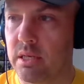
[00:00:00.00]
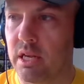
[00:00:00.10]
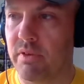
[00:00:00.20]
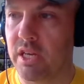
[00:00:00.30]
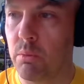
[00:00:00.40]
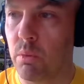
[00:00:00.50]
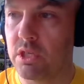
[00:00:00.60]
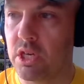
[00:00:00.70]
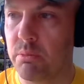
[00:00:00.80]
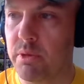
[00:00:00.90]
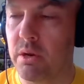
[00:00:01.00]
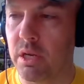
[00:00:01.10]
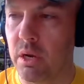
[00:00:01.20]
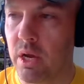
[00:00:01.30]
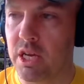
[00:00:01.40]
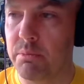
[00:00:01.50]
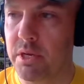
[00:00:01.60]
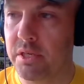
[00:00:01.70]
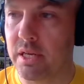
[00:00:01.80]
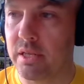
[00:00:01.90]
And if I don't want to commute, I don't like
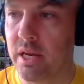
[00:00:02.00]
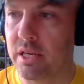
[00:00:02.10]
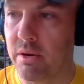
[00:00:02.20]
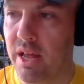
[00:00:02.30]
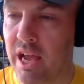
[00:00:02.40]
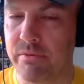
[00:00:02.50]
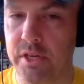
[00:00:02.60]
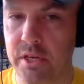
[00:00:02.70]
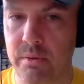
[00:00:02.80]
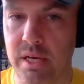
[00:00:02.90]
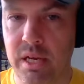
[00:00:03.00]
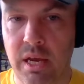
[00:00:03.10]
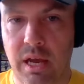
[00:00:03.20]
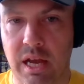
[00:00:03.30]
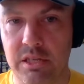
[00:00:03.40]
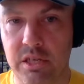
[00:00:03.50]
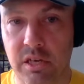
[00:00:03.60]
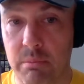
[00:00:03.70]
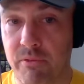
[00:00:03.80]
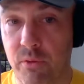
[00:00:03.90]
commuting, then I don't have to do it. And
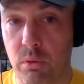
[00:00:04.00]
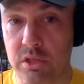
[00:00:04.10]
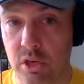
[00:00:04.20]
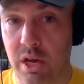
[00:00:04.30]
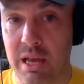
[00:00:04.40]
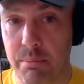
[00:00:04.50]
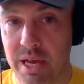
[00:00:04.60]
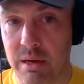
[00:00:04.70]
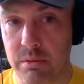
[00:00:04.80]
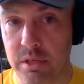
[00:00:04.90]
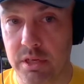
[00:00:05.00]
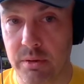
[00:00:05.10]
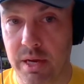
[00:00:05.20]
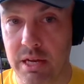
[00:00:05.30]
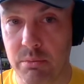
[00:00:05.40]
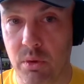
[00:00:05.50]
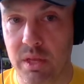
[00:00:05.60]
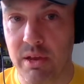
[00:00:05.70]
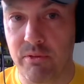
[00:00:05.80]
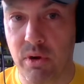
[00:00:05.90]
I'm forced to not be able to do it anymore. And
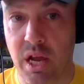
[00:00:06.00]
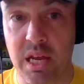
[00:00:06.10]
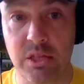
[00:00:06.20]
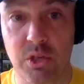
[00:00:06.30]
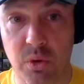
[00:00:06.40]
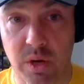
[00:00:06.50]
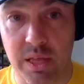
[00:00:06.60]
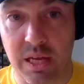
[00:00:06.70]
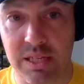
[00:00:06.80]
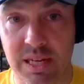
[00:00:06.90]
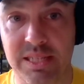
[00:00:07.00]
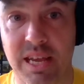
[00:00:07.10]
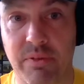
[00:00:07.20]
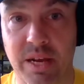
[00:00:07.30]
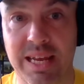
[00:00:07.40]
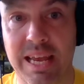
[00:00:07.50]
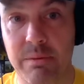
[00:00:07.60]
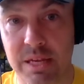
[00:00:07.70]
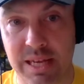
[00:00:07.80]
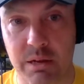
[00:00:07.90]
therefore I enjoy that. So let's see if I can keep
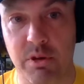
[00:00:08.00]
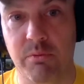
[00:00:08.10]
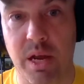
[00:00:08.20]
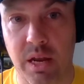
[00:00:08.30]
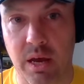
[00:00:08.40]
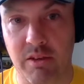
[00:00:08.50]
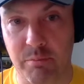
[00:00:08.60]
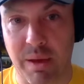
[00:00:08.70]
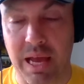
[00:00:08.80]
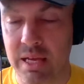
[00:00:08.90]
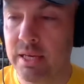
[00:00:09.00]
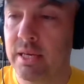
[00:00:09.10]
this element of my life back.